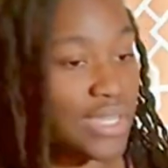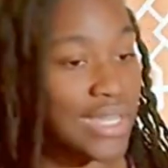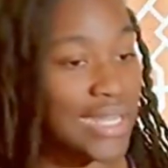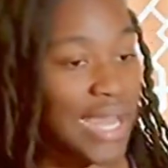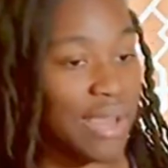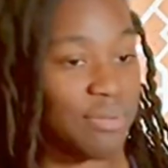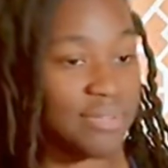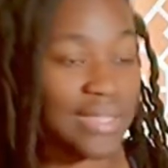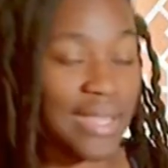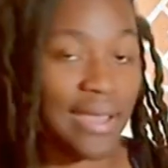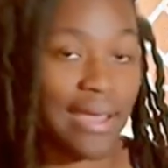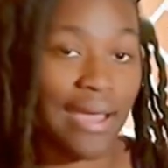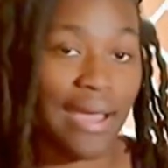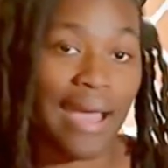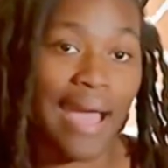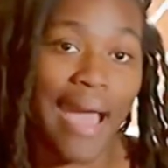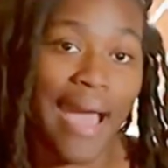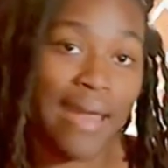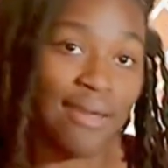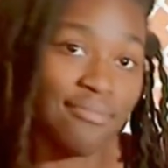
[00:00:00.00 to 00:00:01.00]
And I was like,
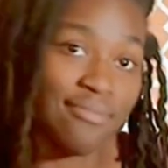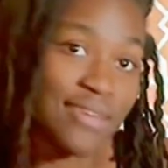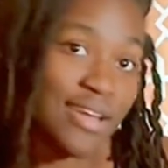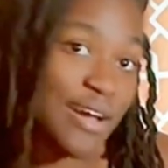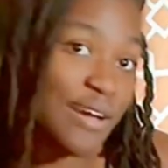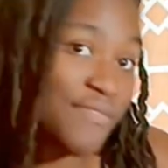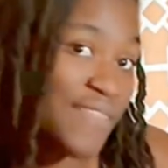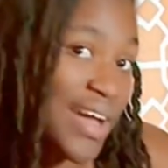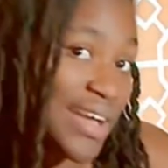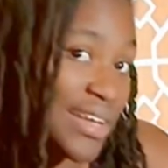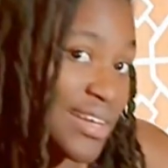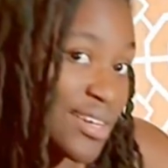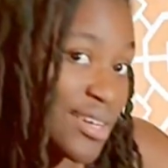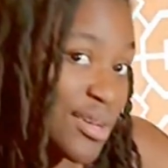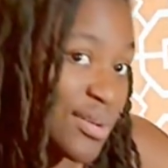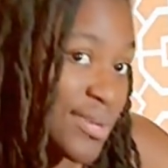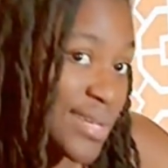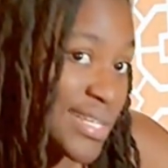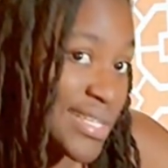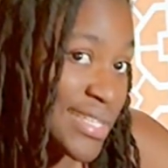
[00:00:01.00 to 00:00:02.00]
I don't know if I can
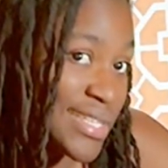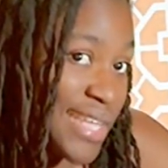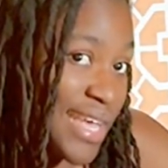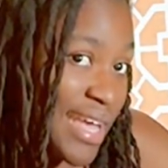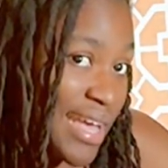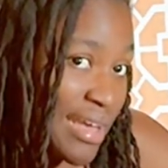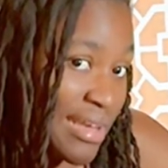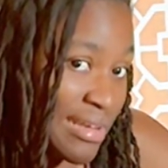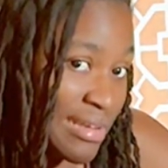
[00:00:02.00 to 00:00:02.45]
do this now.